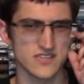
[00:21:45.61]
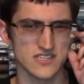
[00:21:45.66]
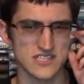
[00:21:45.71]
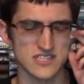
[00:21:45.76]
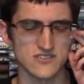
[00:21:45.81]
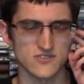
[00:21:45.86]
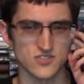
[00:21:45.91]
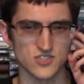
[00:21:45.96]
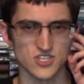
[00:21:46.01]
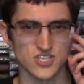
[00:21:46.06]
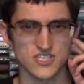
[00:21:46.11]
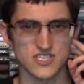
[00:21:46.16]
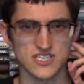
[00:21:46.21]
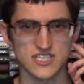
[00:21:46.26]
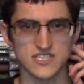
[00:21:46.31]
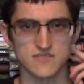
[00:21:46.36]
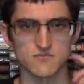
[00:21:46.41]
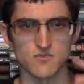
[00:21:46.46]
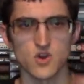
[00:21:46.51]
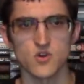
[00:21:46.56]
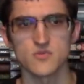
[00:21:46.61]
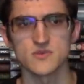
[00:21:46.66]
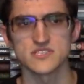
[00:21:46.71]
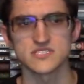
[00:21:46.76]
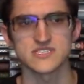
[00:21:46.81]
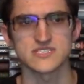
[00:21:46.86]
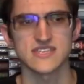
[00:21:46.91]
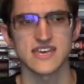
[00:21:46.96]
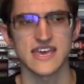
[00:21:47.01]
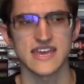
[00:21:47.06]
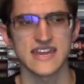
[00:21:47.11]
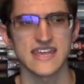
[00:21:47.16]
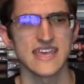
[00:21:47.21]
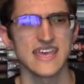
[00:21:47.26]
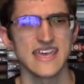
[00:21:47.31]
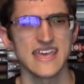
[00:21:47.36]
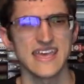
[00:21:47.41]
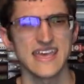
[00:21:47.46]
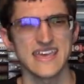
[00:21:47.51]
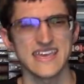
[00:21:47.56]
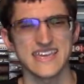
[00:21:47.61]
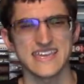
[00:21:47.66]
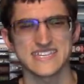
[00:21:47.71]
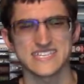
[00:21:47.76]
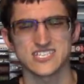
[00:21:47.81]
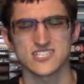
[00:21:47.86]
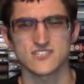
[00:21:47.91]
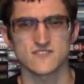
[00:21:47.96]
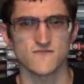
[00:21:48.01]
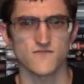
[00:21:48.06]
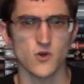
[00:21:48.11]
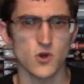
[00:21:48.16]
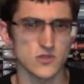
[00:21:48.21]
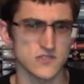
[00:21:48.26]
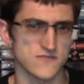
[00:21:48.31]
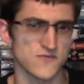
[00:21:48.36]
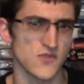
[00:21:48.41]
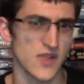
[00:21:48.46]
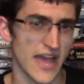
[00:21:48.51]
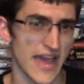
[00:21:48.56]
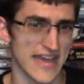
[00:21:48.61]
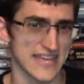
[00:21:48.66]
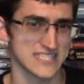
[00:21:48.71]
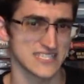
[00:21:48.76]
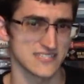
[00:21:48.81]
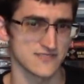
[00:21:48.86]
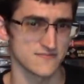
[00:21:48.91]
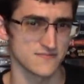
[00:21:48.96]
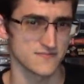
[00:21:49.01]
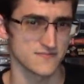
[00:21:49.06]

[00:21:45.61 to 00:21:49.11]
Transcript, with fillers: until just this moment that it just falls flat.